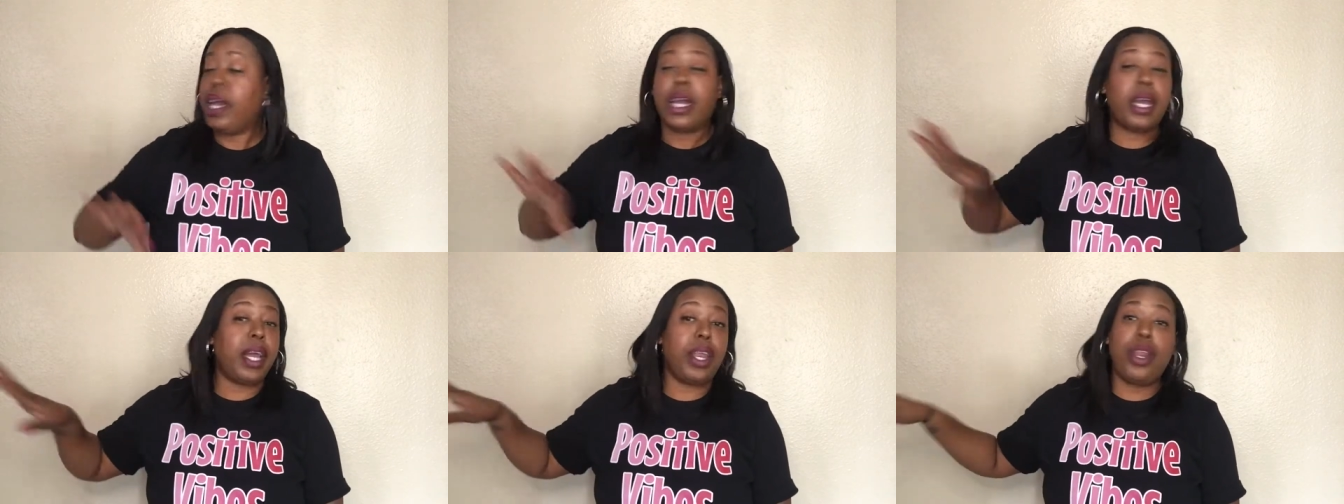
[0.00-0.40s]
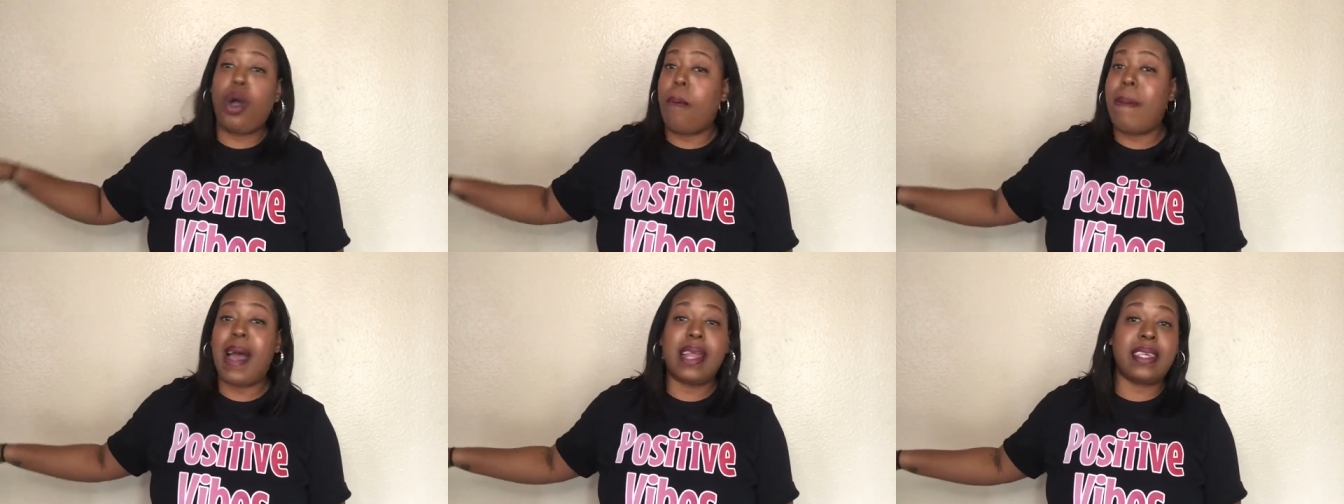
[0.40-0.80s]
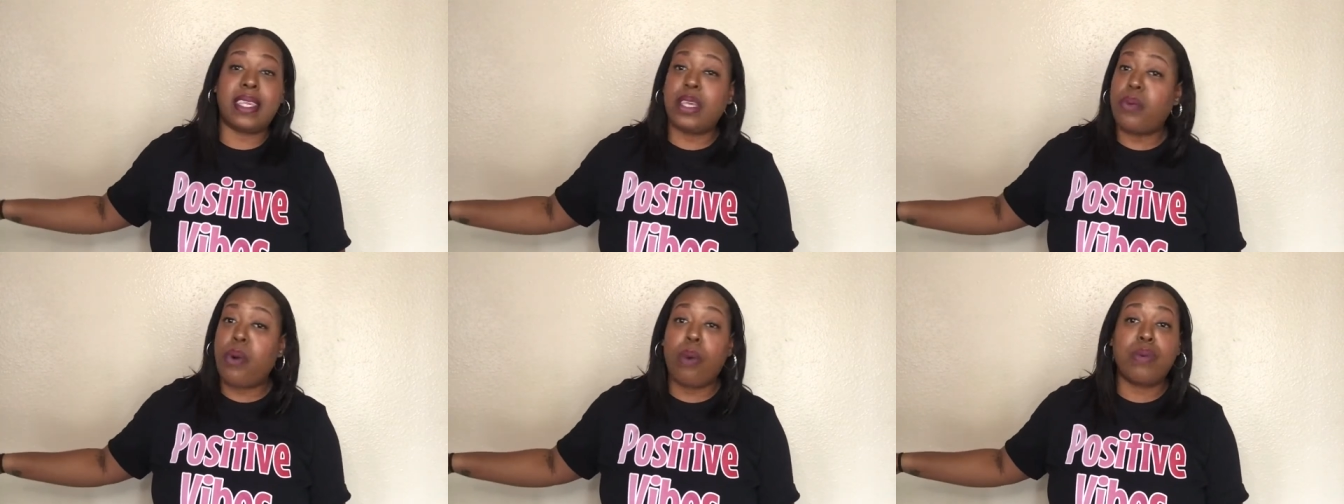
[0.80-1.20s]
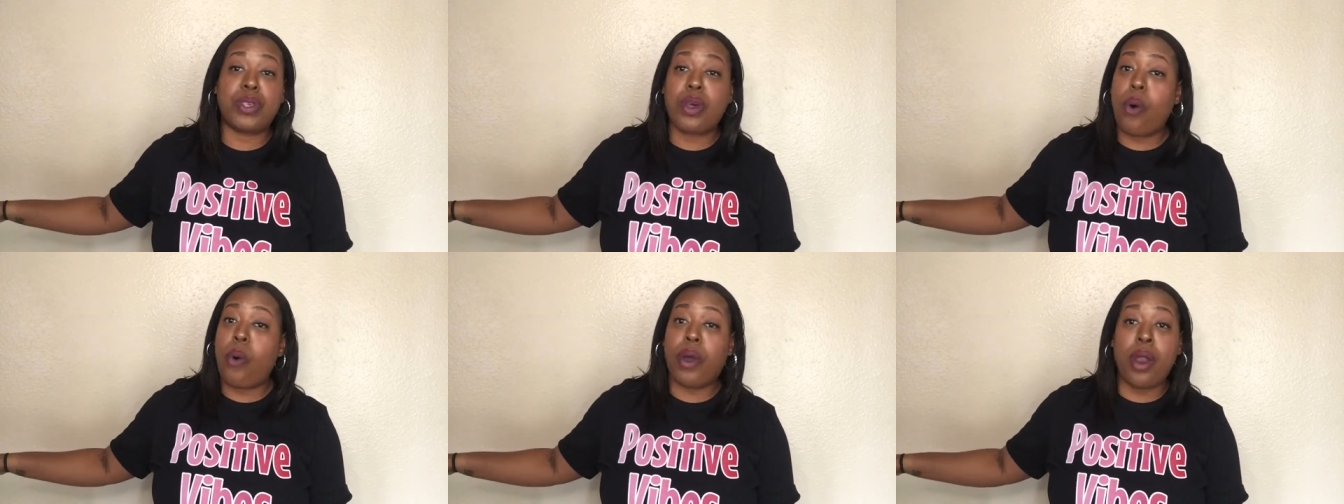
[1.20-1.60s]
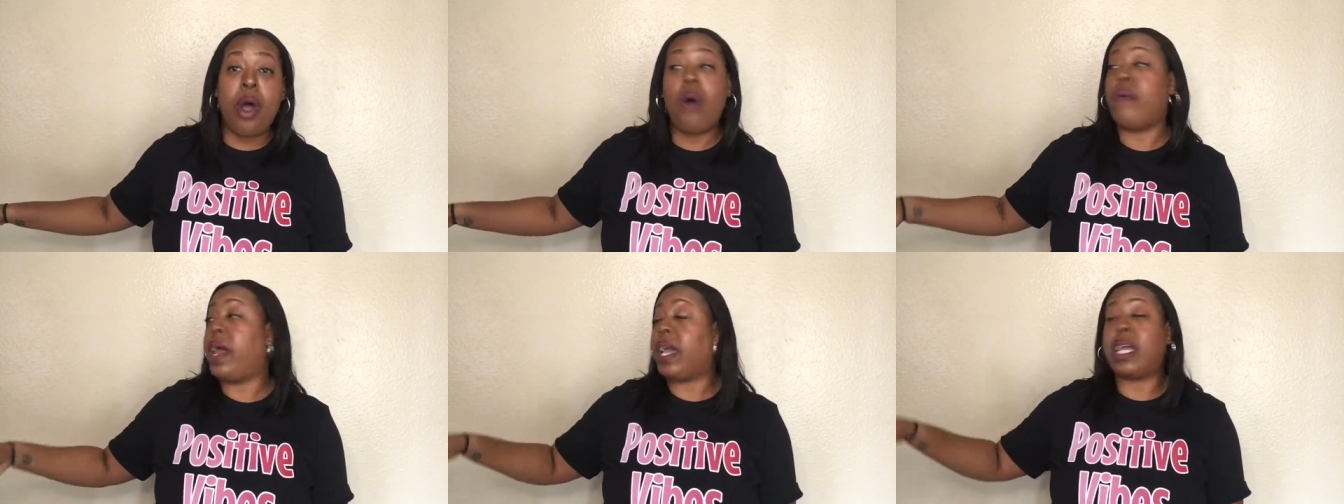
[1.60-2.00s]
Couldn't nobody see what was going
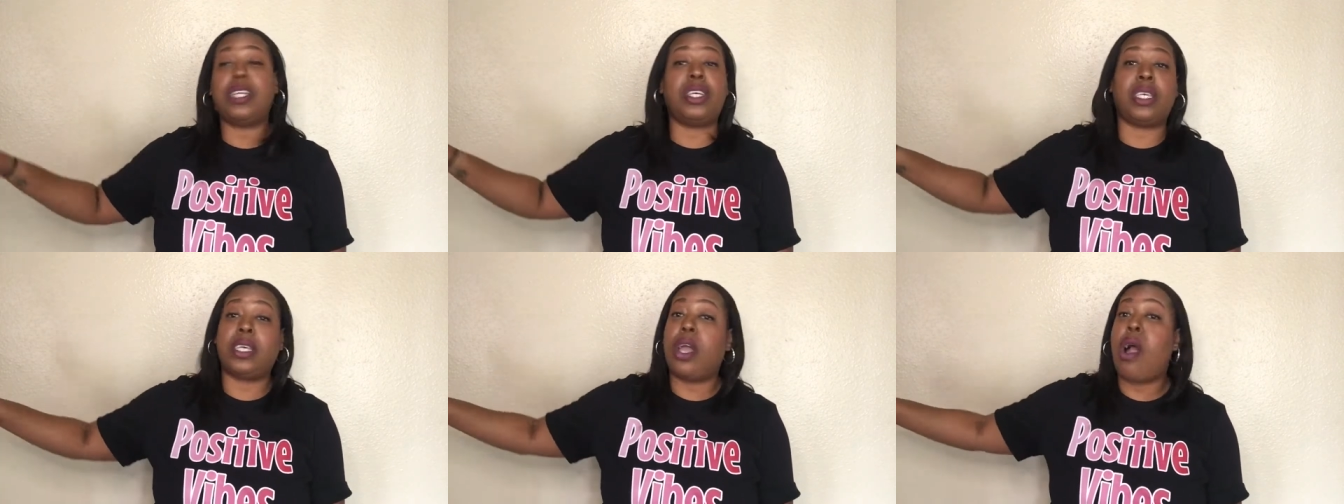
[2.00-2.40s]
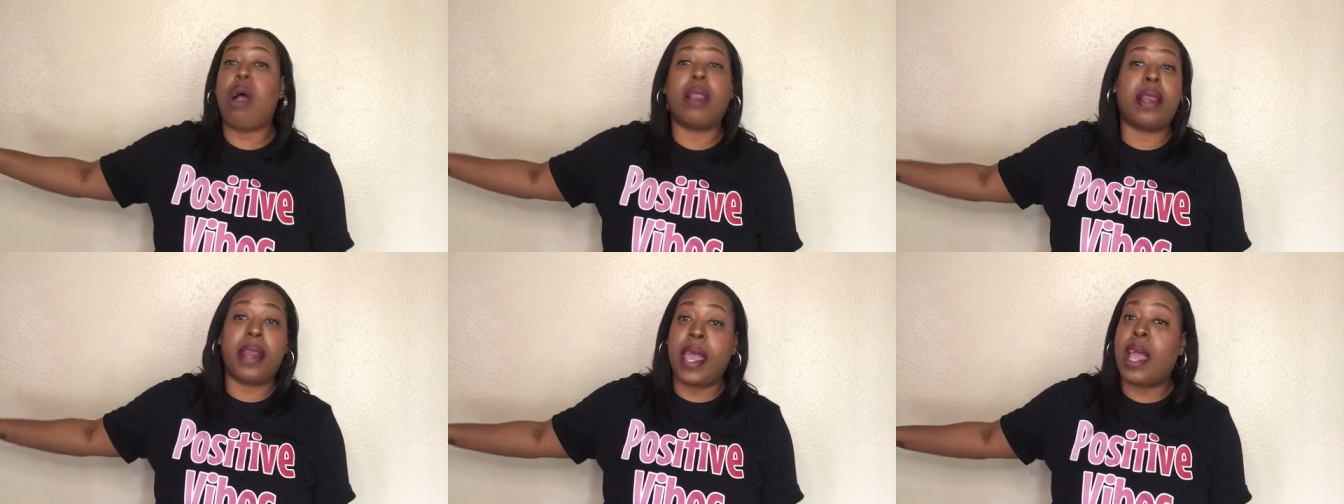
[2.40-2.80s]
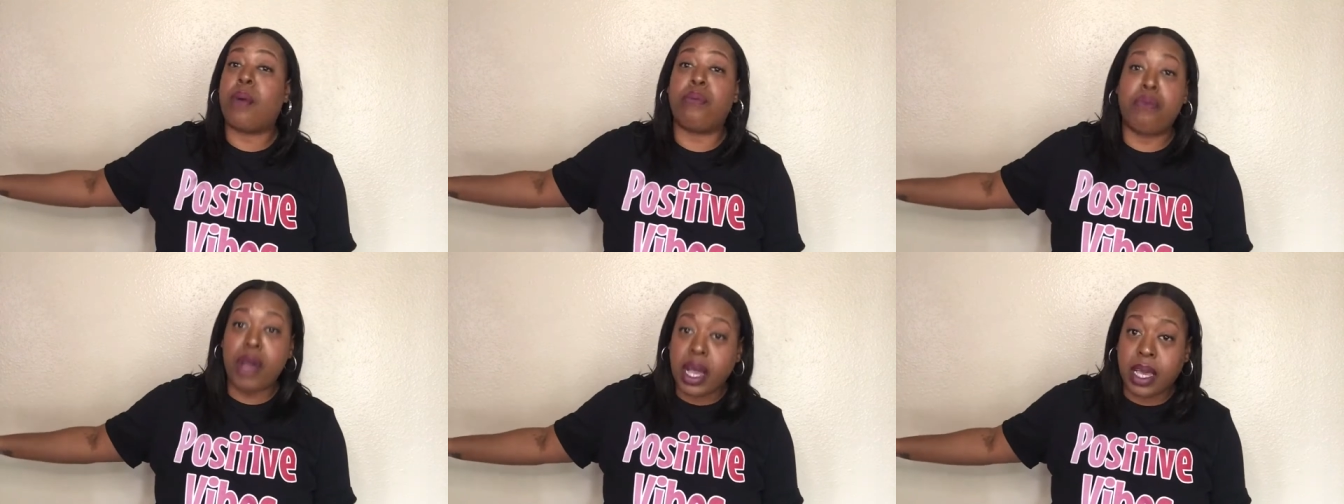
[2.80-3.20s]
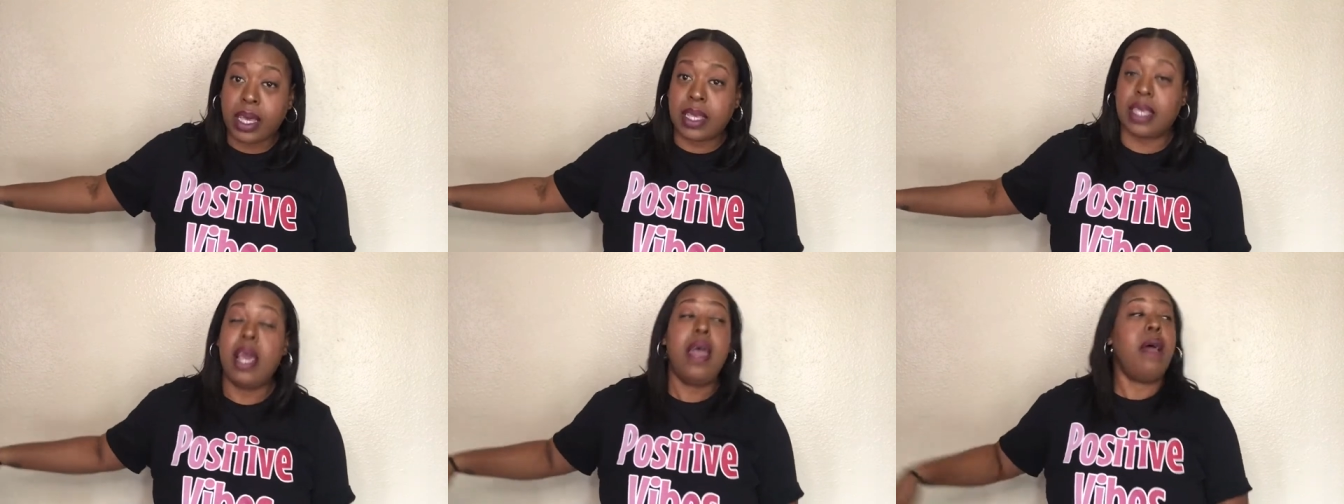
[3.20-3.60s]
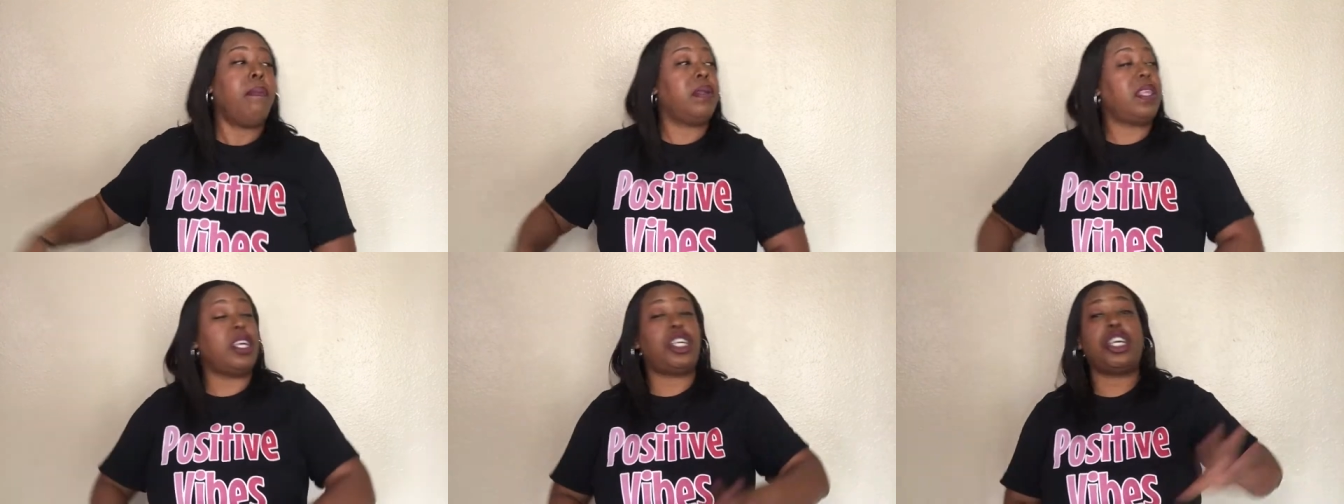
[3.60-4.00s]
on. They could just hear all the damn ruckus.
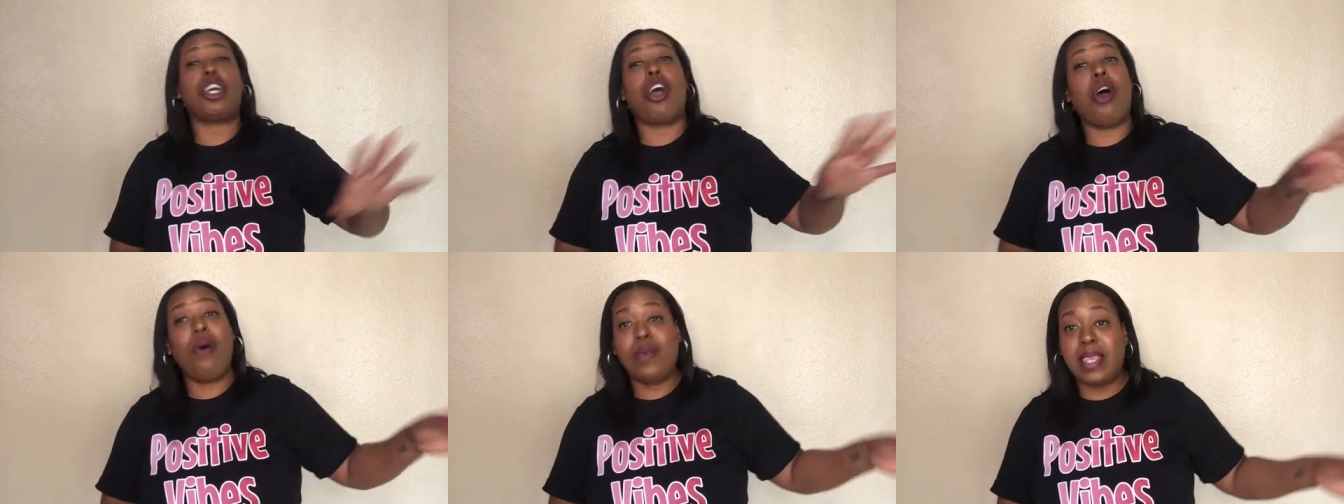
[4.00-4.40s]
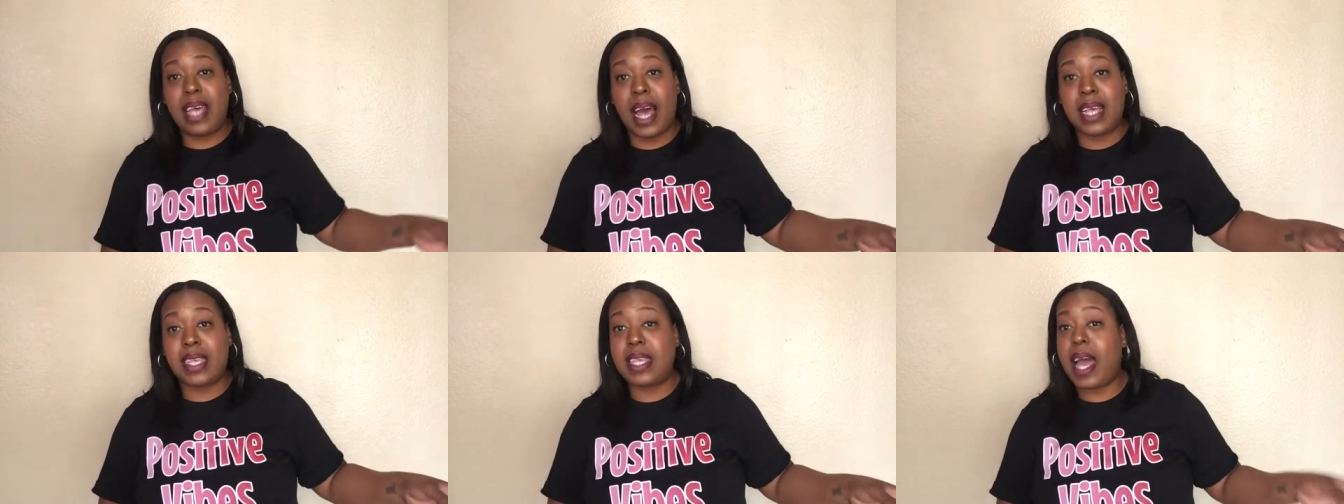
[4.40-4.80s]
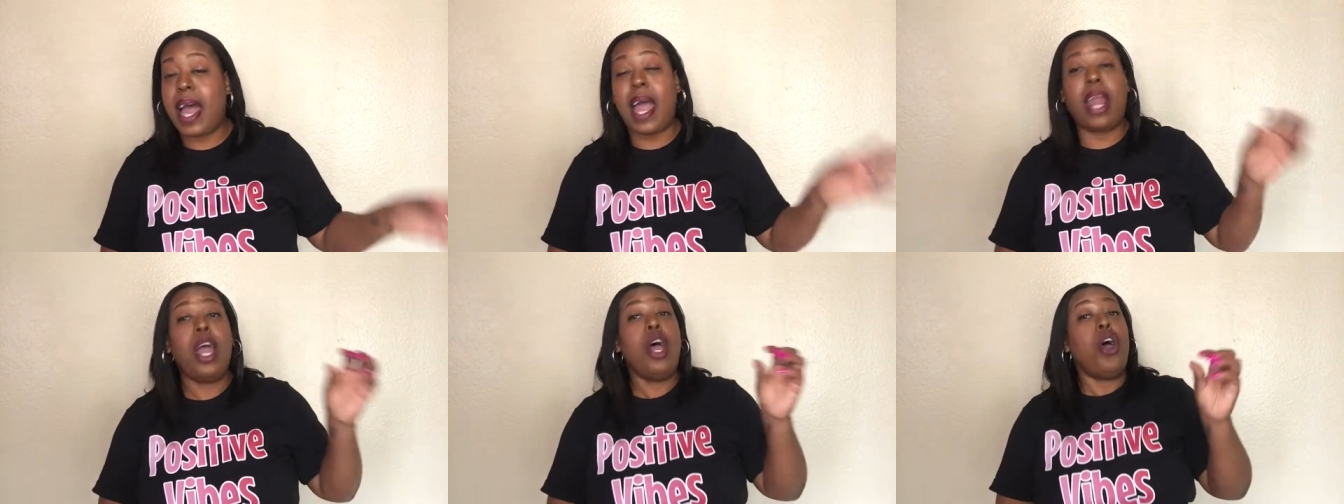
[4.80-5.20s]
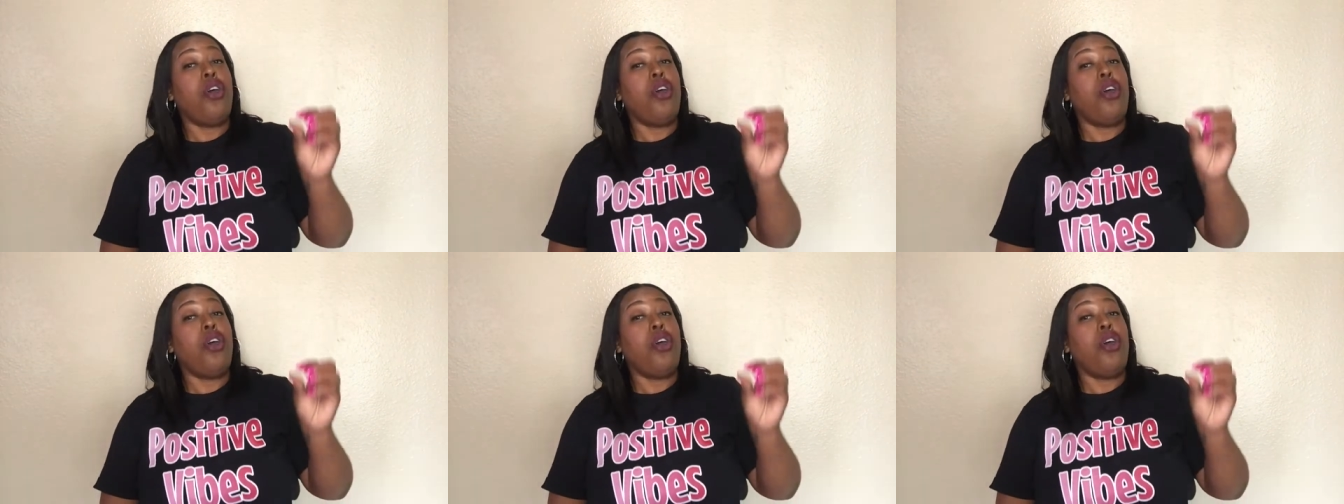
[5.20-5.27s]
But then she goes outside.